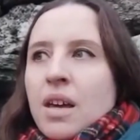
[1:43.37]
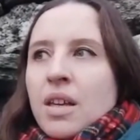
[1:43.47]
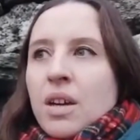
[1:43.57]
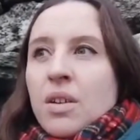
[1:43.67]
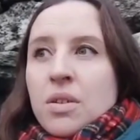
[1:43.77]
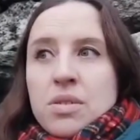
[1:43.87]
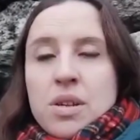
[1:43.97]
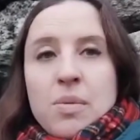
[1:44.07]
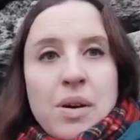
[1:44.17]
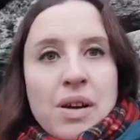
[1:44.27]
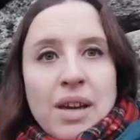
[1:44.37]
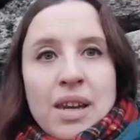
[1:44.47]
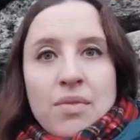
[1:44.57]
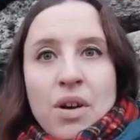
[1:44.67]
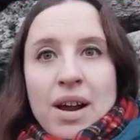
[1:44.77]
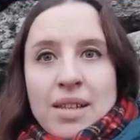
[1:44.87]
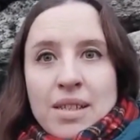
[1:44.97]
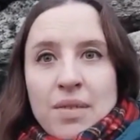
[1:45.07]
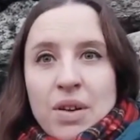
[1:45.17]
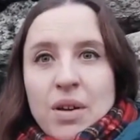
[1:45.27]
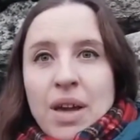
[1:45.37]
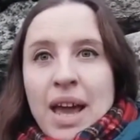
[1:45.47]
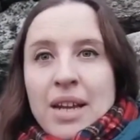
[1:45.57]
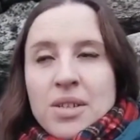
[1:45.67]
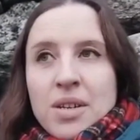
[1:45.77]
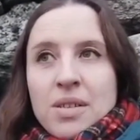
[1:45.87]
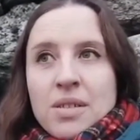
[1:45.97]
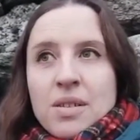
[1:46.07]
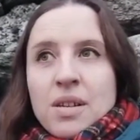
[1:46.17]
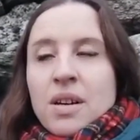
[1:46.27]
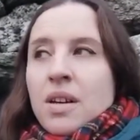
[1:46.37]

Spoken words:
You can also work in a variety of locations,